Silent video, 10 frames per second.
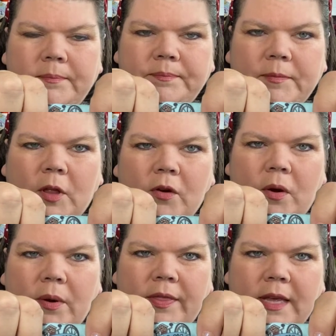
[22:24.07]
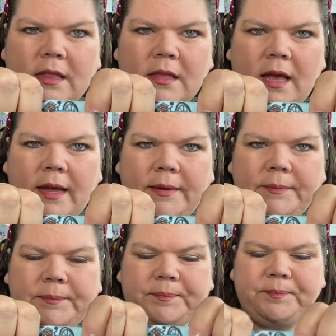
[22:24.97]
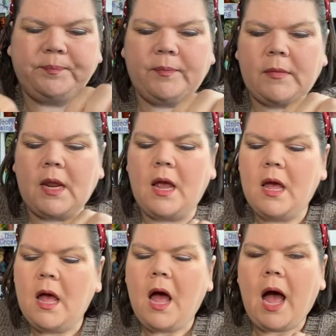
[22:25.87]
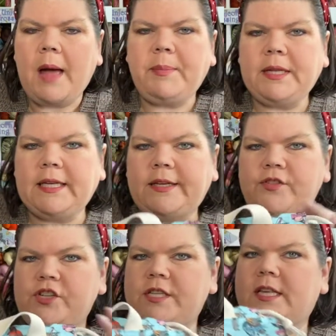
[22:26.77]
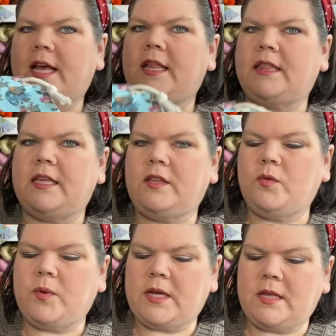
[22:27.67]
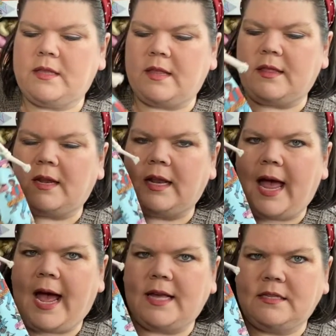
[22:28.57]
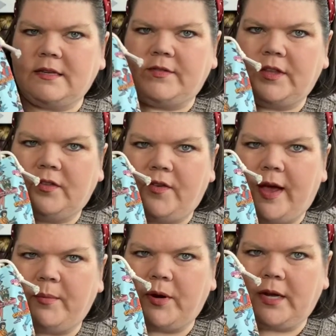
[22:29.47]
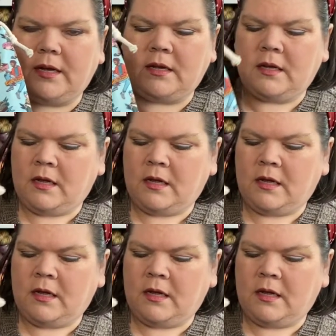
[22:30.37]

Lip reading: logo on the inside. I believe she said this was the last of this fabric.